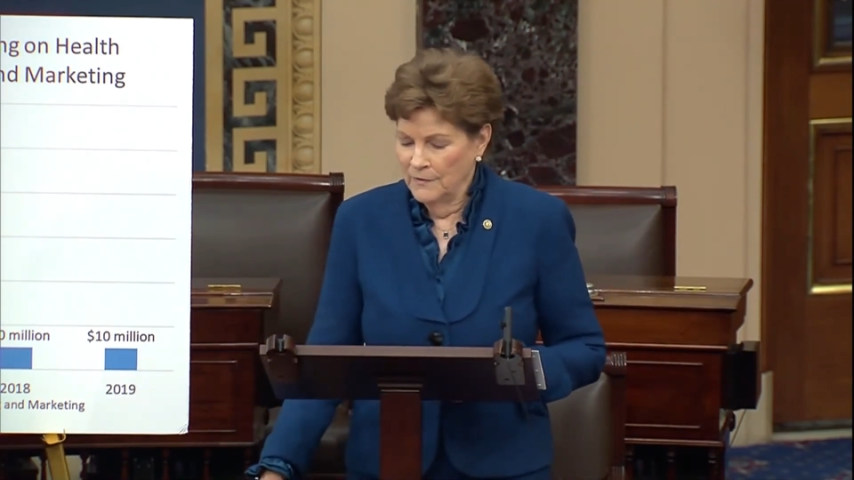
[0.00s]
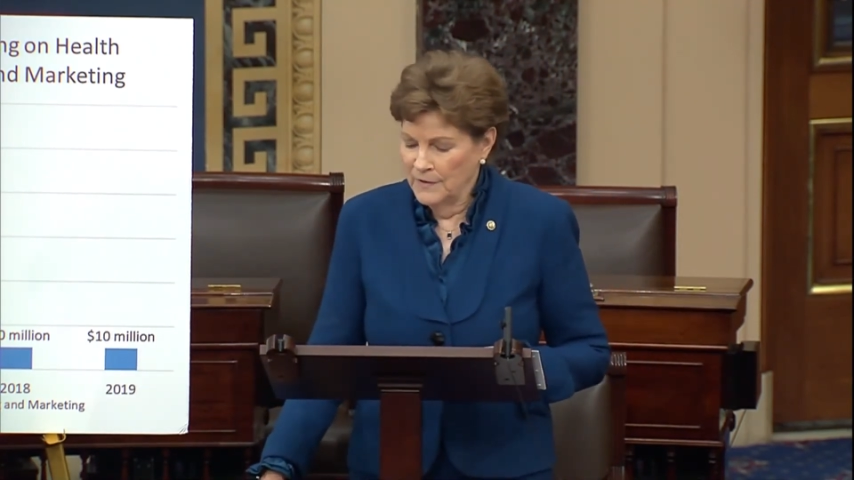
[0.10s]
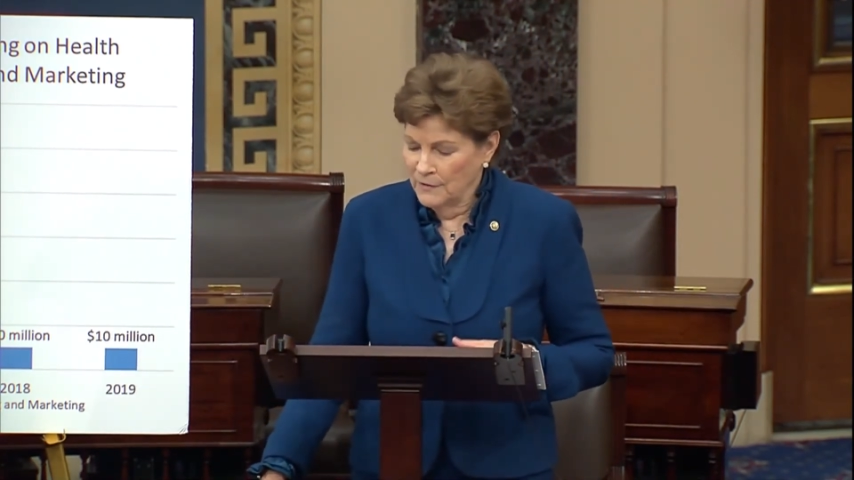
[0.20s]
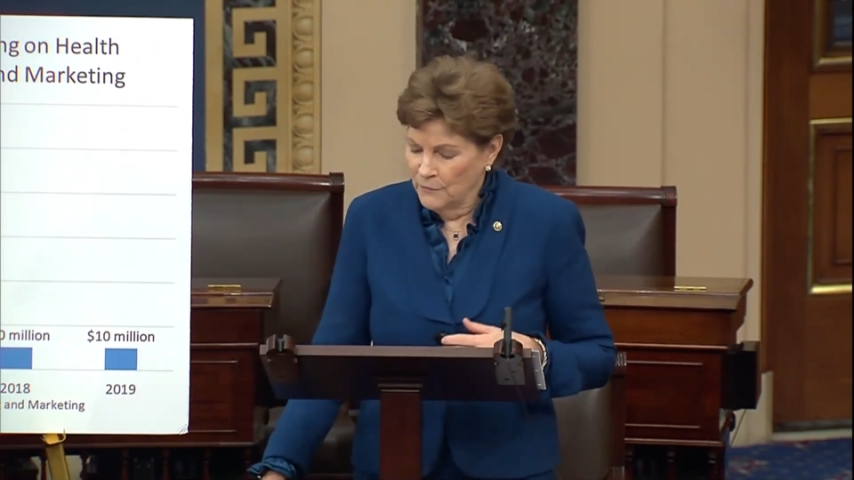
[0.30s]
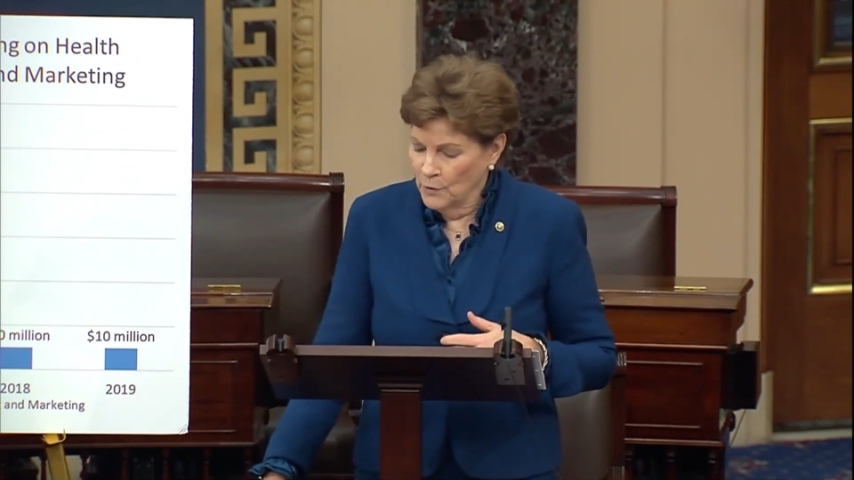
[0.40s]

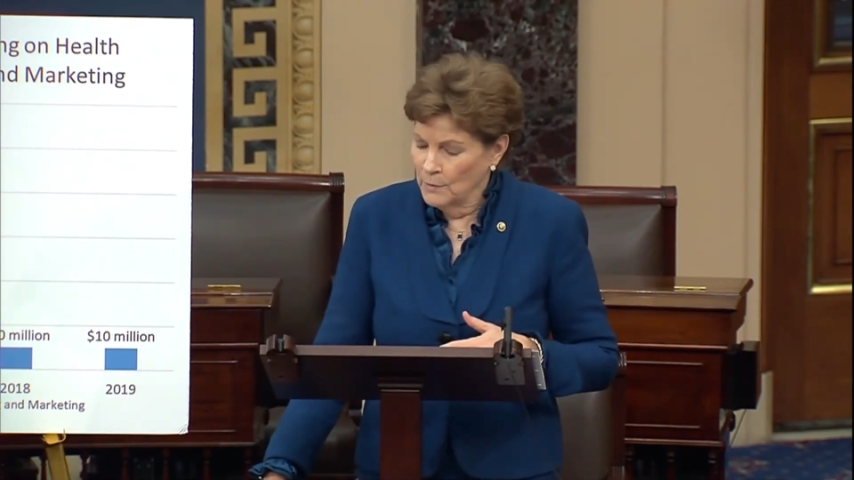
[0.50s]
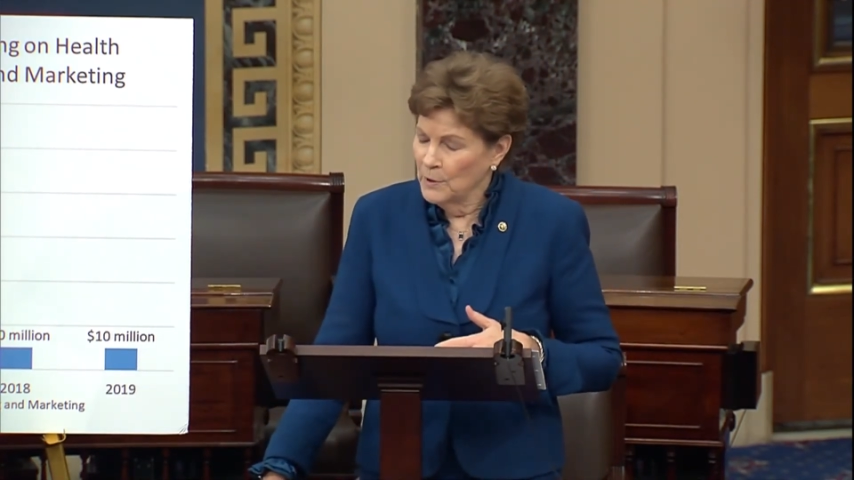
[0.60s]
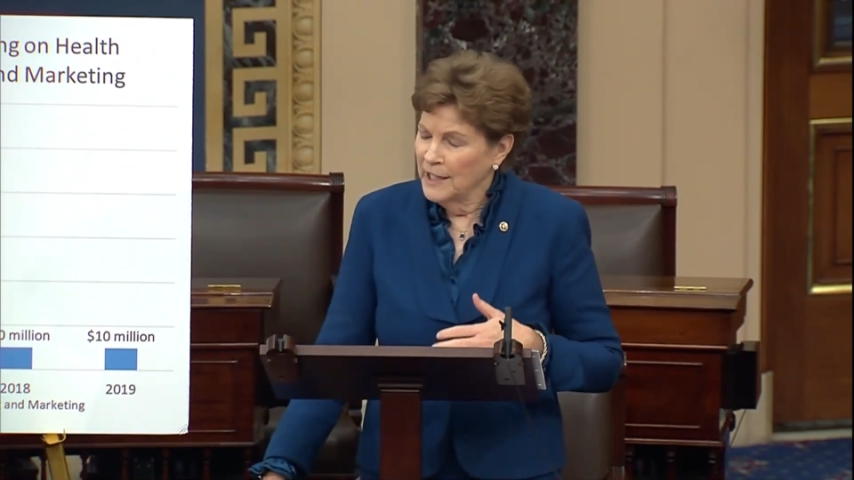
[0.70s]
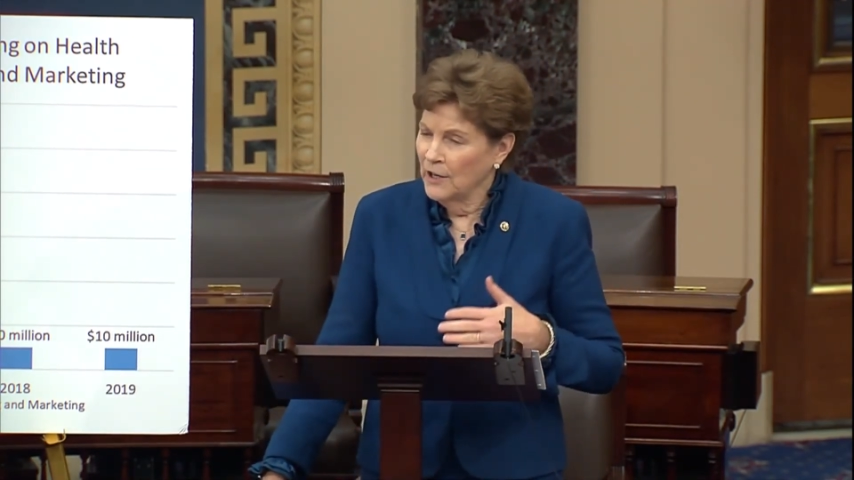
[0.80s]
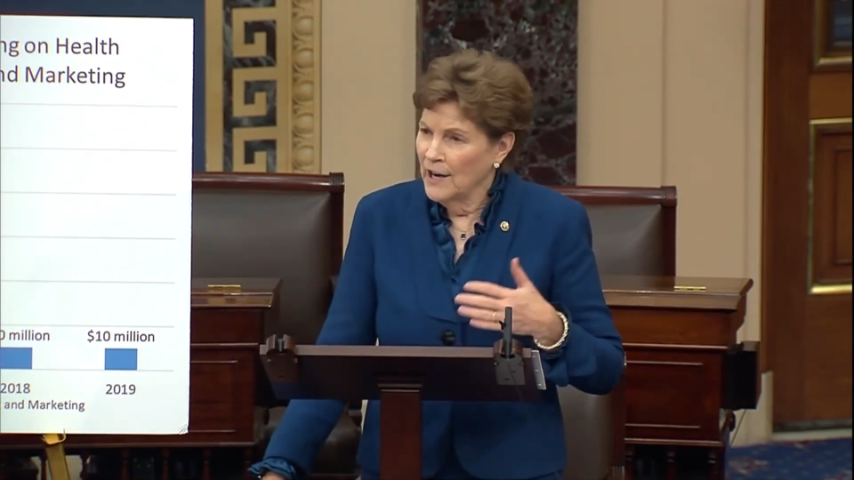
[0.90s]
the
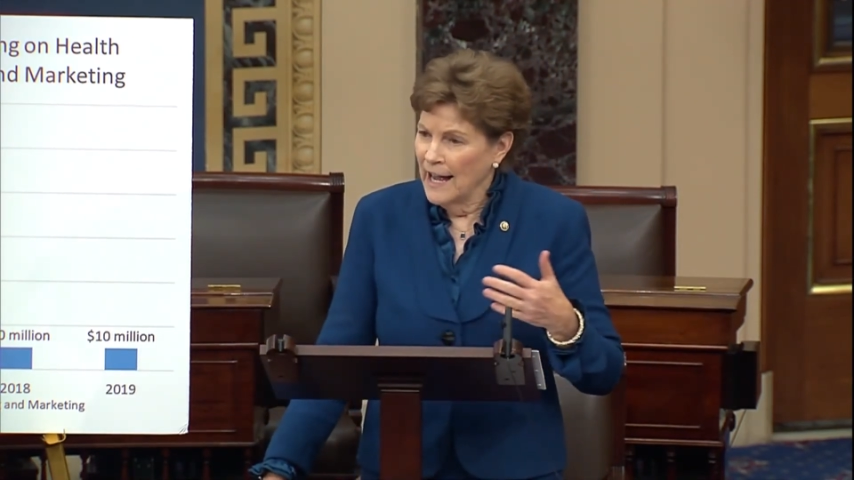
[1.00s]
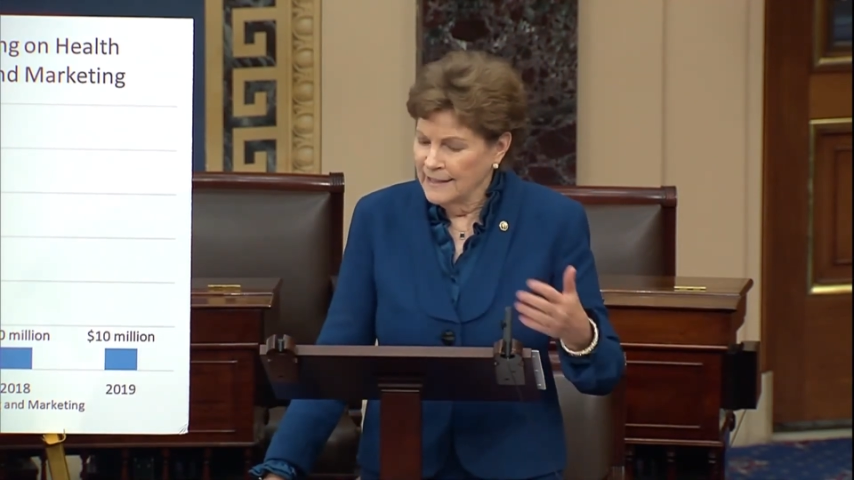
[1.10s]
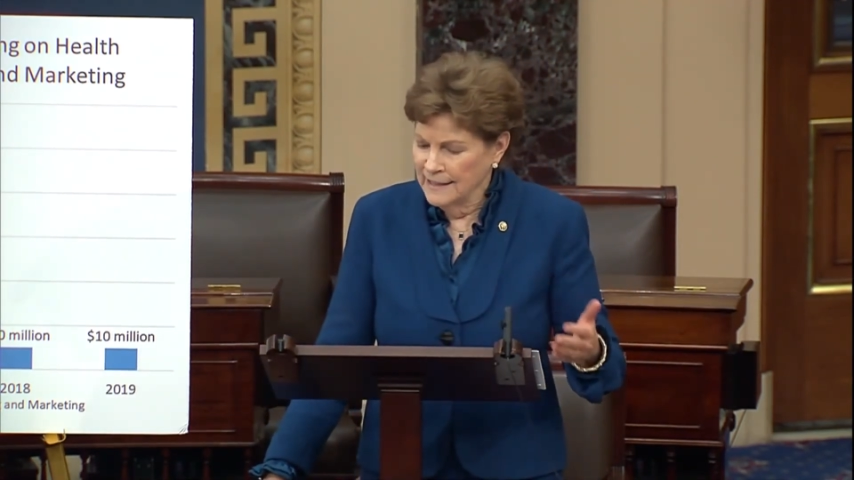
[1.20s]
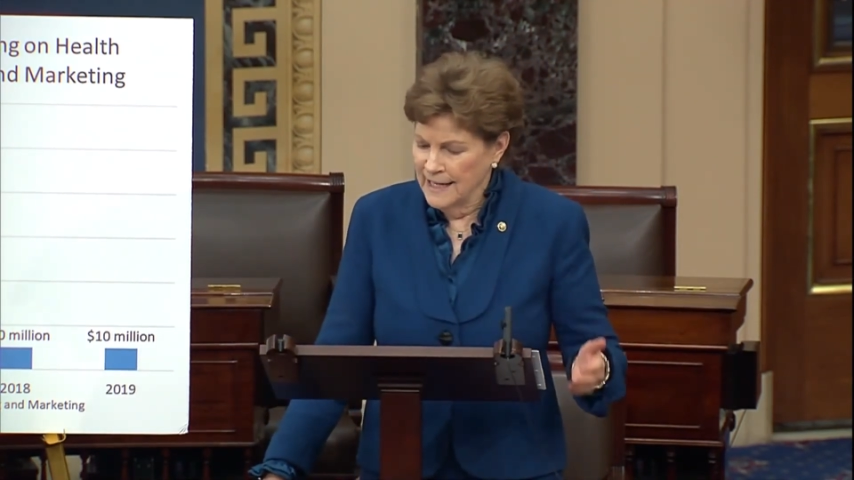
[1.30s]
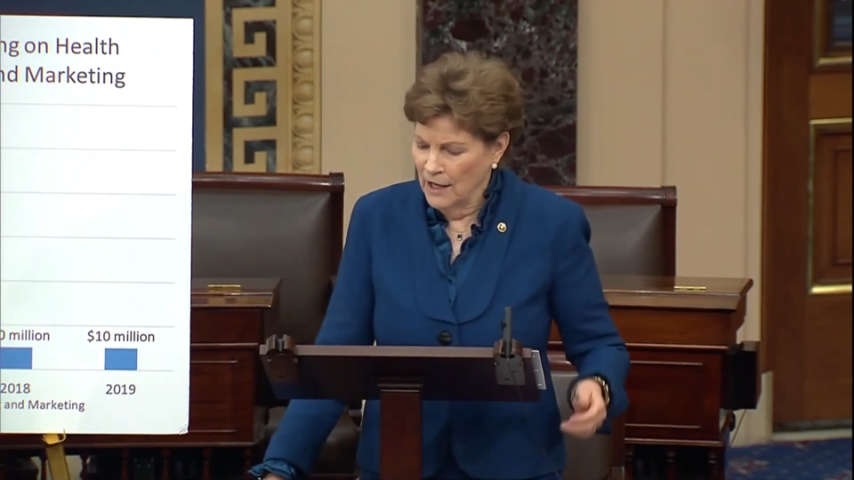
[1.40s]
Affordable Care
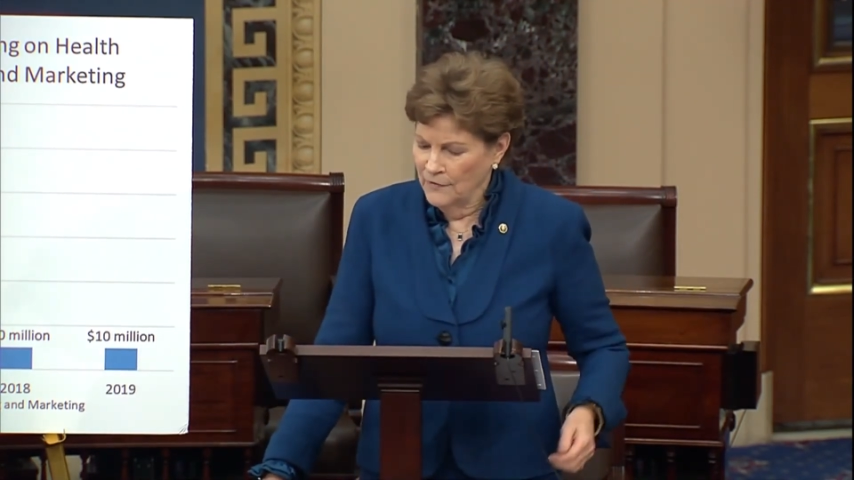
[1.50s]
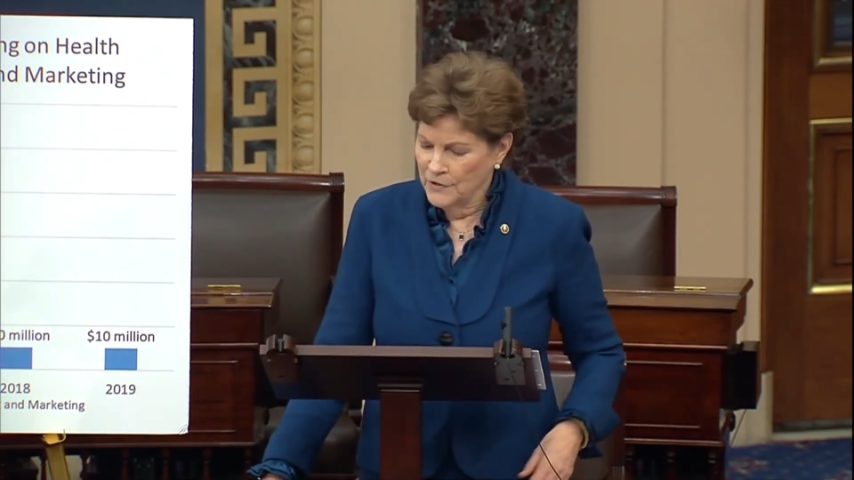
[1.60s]
Act and health